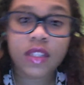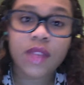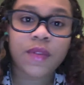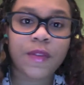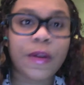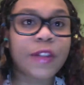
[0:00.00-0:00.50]

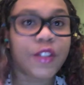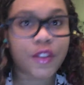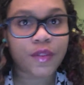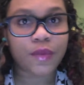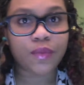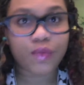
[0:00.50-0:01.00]
referring
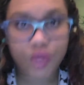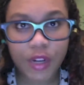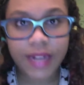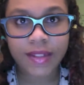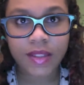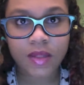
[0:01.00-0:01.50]
to
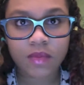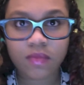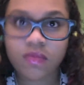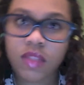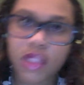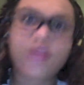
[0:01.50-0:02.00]
Drake's
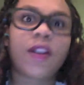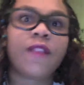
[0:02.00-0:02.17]
It's Far